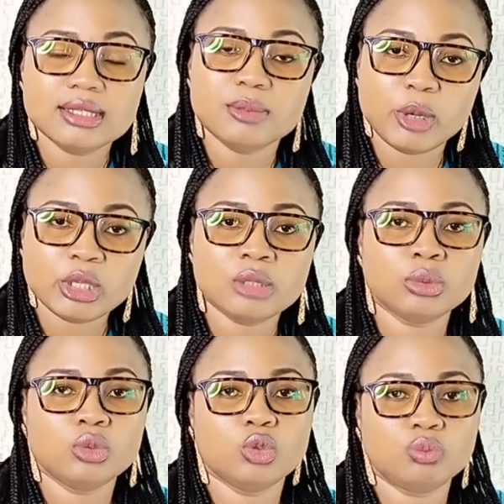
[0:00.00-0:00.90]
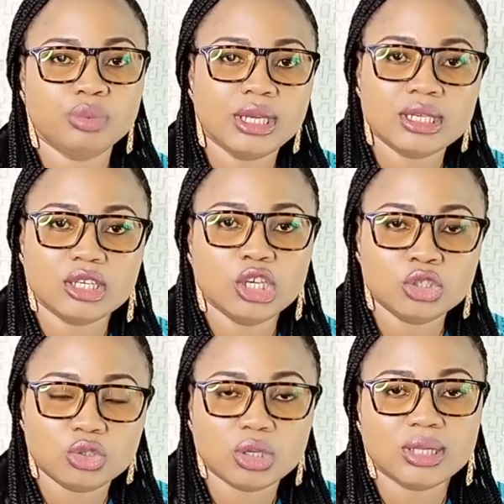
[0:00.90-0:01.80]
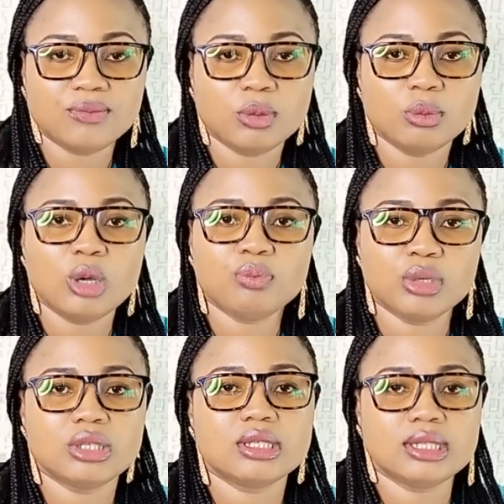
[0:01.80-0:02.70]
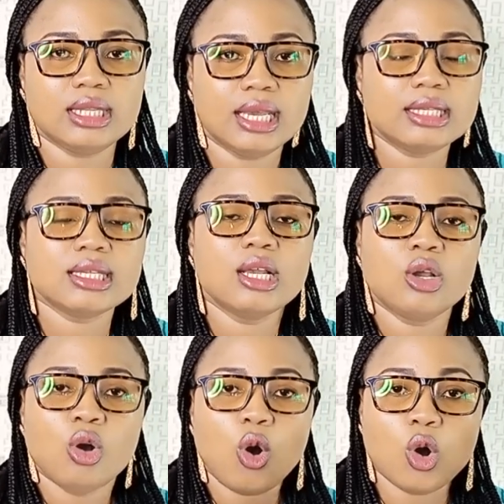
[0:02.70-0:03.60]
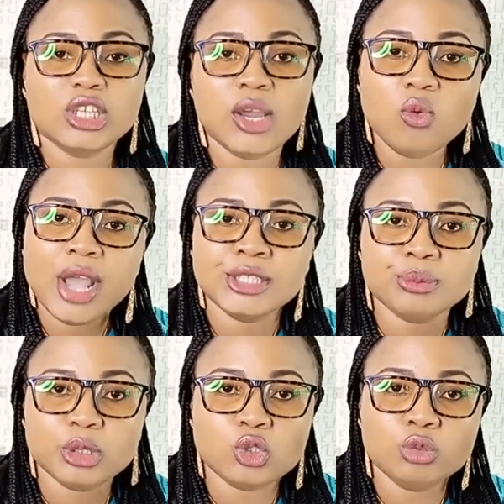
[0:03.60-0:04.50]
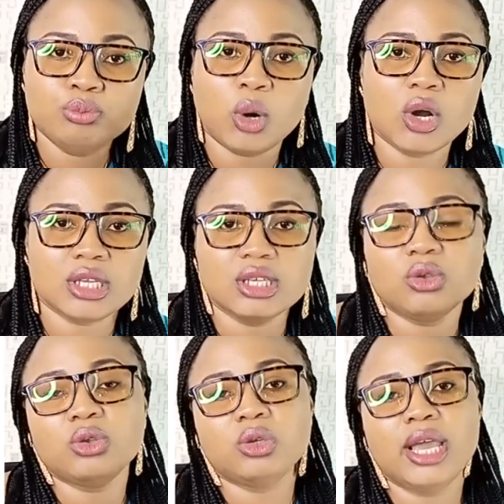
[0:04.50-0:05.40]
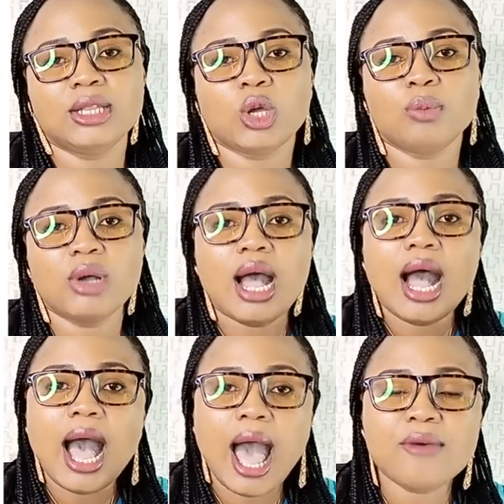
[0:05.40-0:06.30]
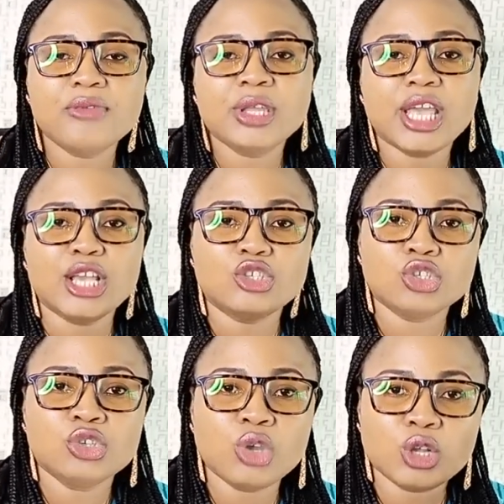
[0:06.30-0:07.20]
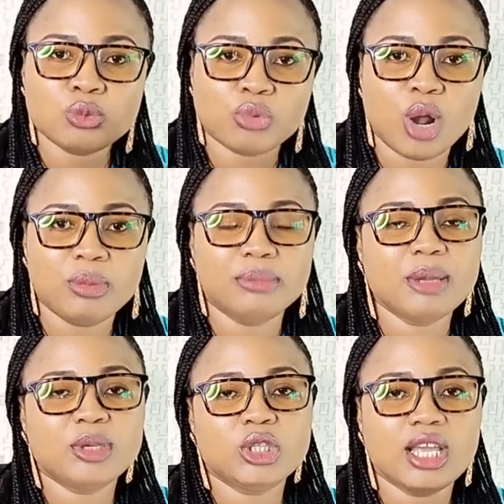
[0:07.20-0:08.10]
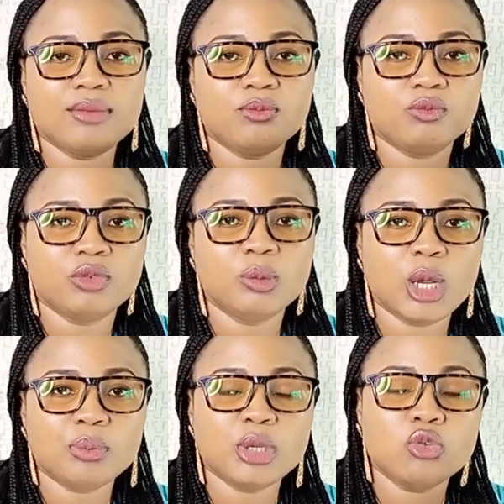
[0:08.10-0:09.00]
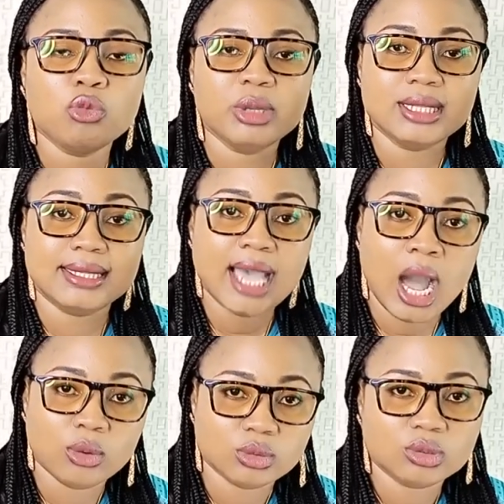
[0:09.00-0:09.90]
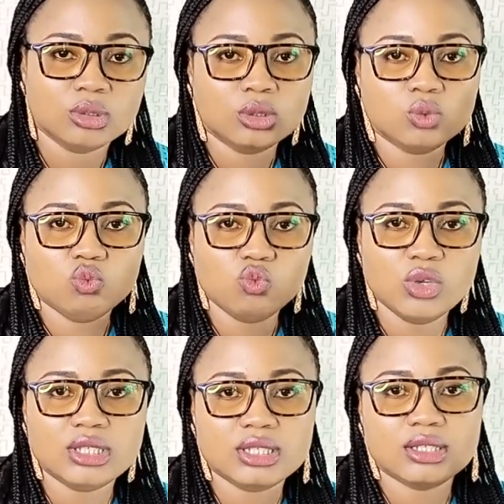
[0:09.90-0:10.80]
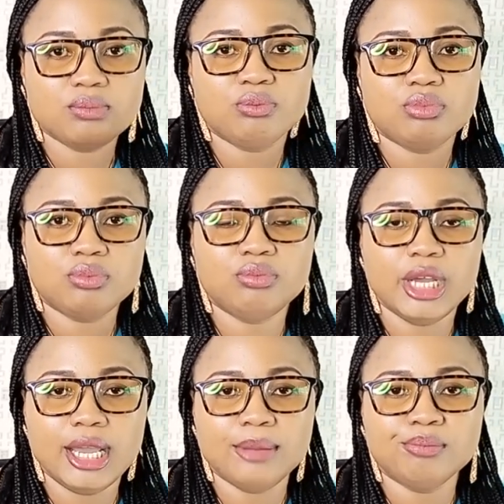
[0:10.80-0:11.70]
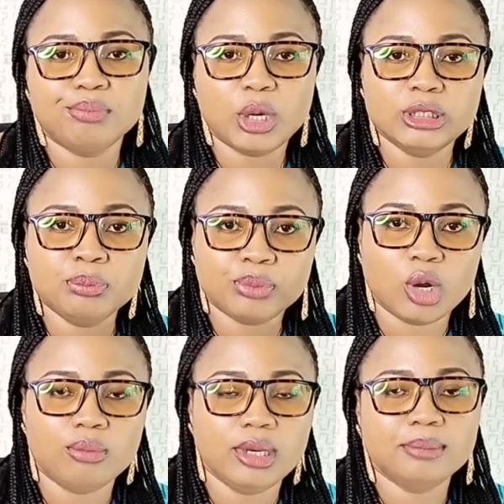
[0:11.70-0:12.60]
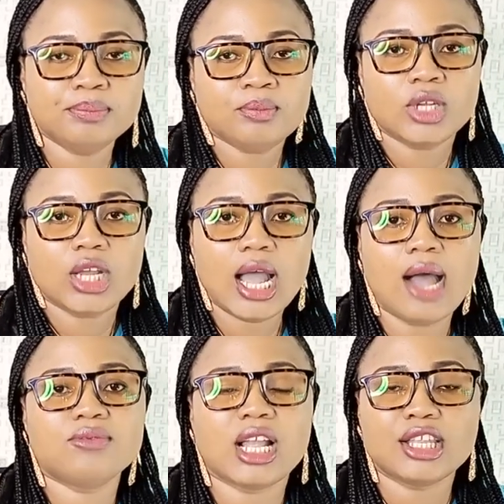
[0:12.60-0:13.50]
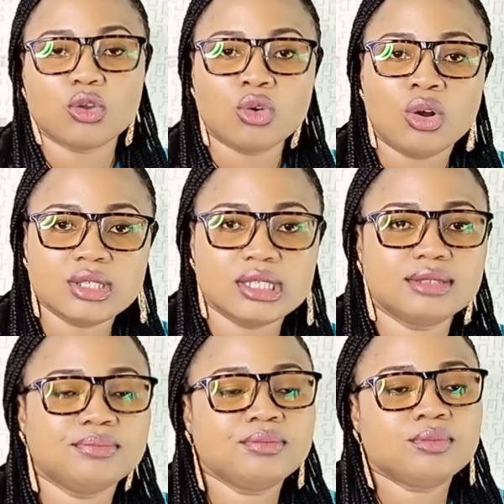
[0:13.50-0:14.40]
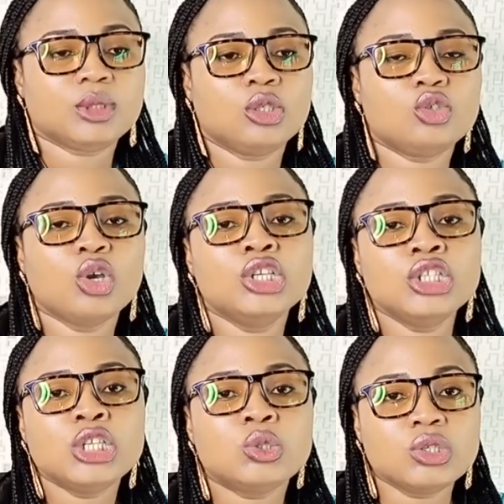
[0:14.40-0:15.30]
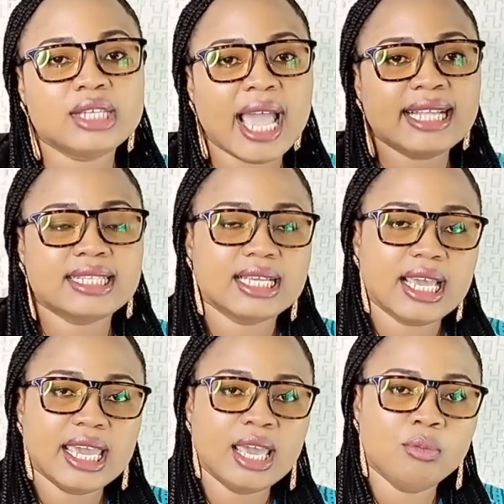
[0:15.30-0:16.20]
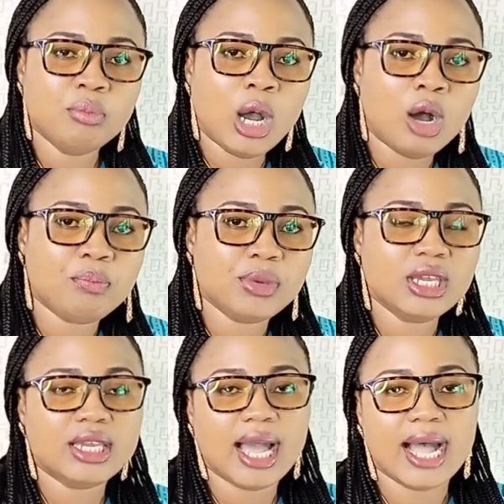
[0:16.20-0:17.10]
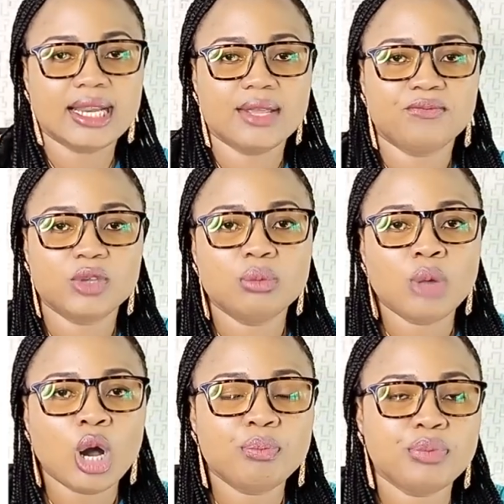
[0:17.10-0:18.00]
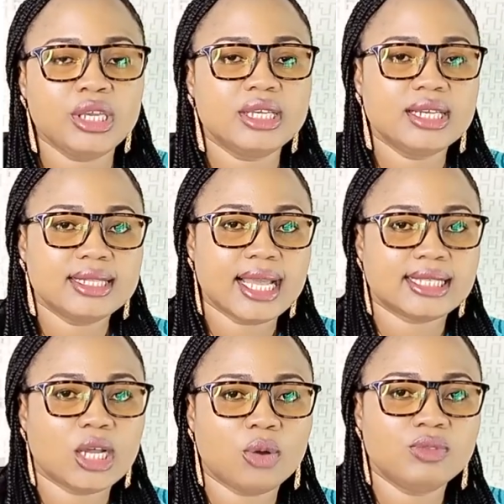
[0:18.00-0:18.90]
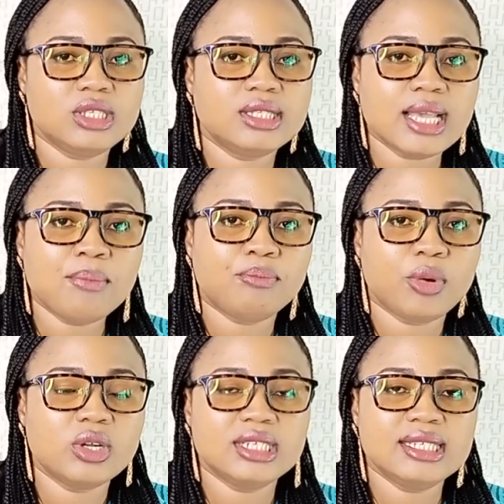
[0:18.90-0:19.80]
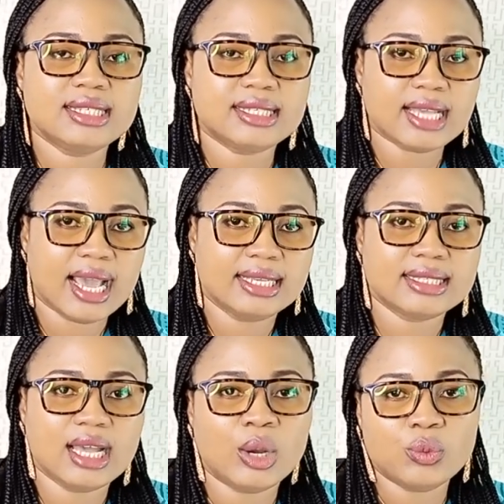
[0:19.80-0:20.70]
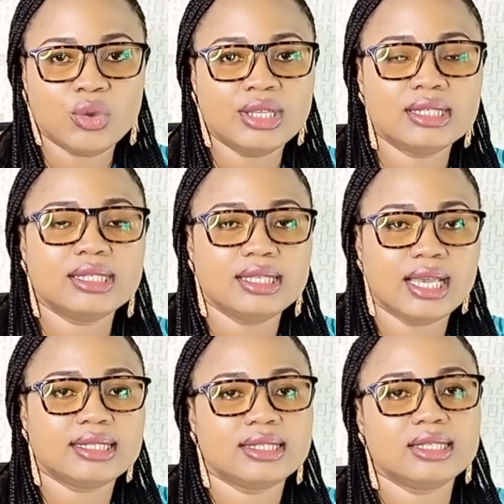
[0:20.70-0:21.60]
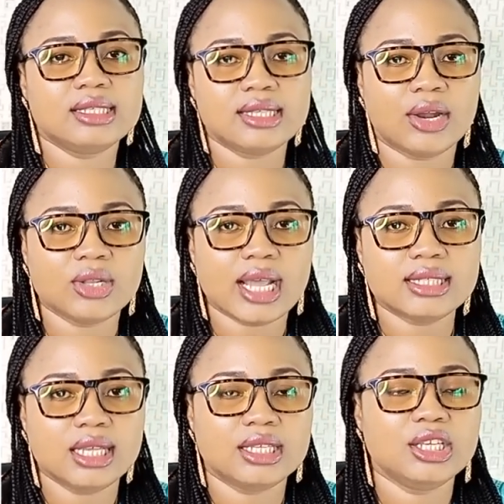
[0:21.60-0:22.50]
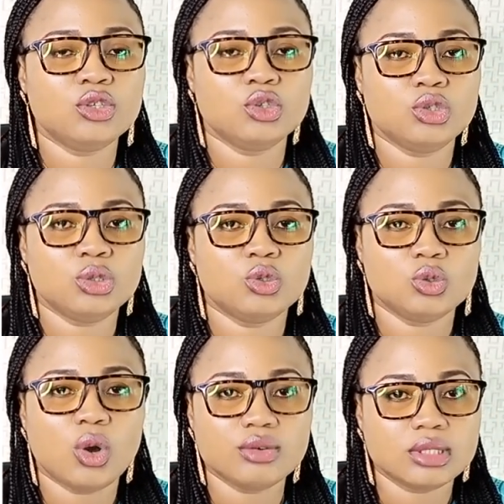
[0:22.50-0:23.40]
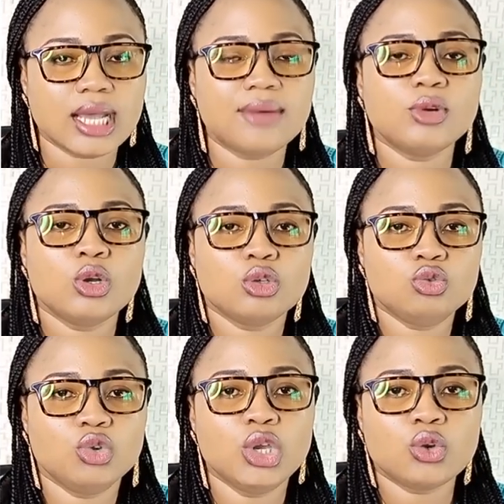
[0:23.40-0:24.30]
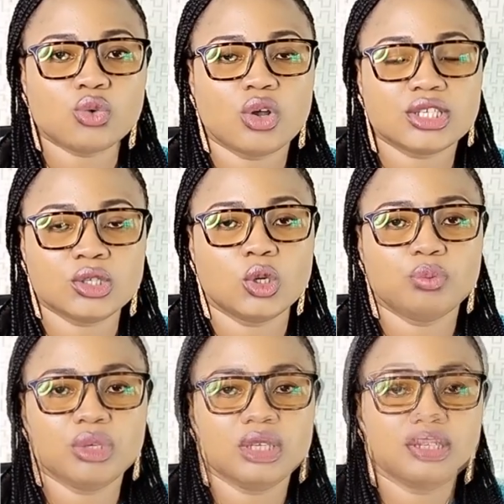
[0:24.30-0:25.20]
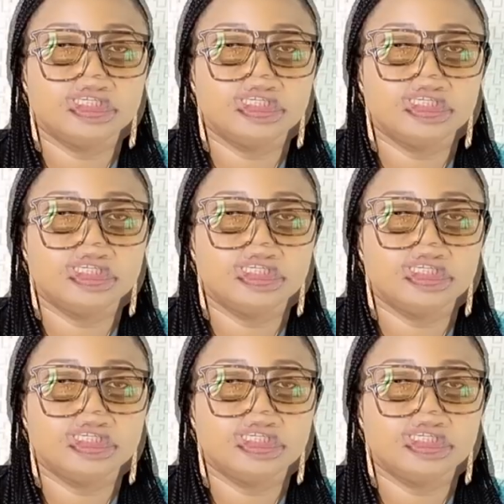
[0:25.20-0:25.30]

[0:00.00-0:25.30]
It's possible to injure the female pig's legs, or the weight will be too bulky. You end up having a serious problem. Maybe the female pig will be down with body problem after the crossing. So you need to get a male pig and a female pig that are of the same body size and weight. Yes, this is another technique you need to observe during crossing your pig.